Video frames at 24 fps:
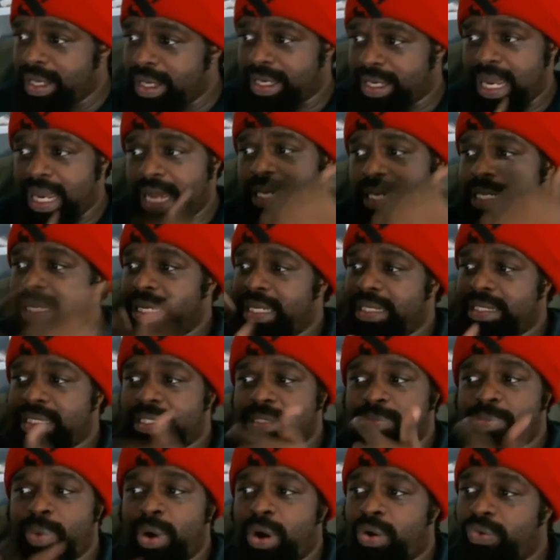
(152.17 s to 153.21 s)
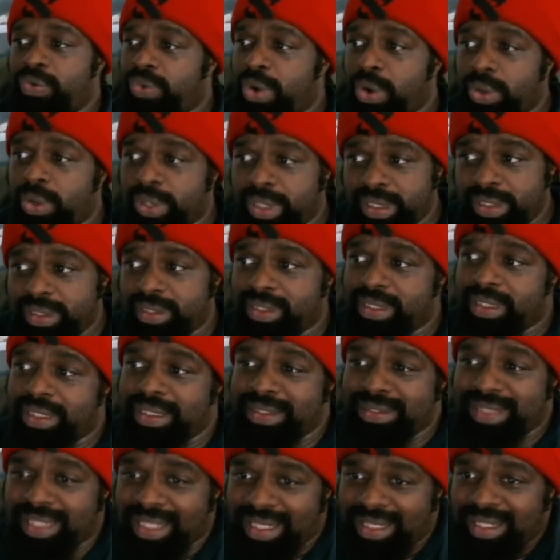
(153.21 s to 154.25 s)
Kind of get this ball rolling
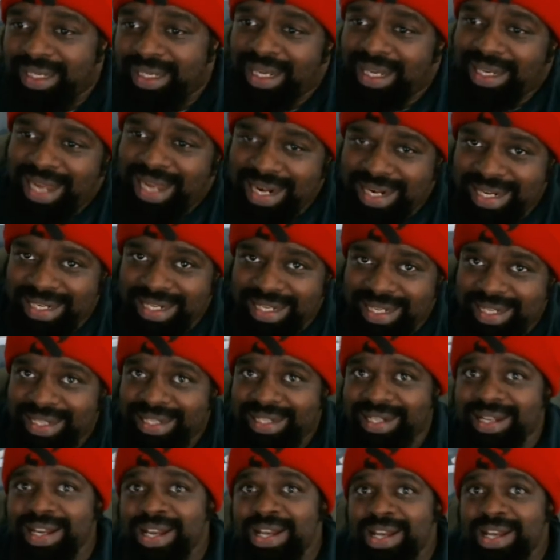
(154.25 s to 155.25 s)
because I kind of need it.